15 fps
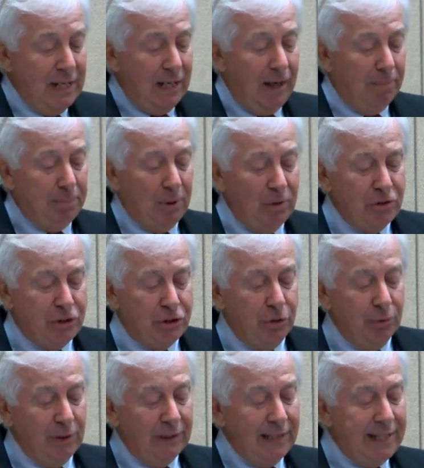approach to
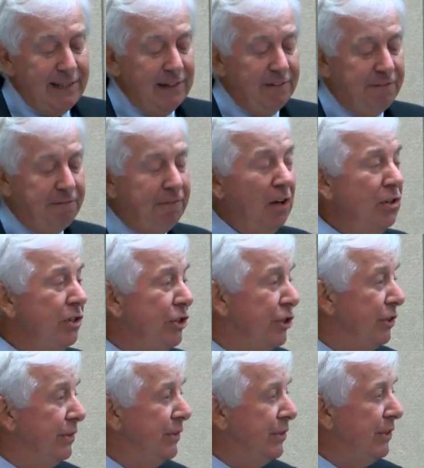related
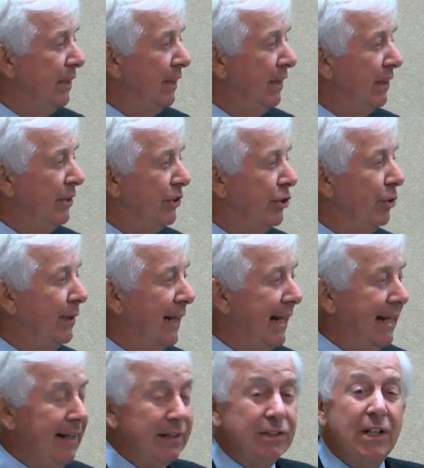functions to
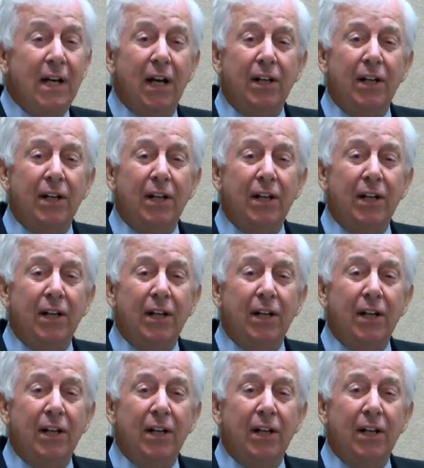enhance.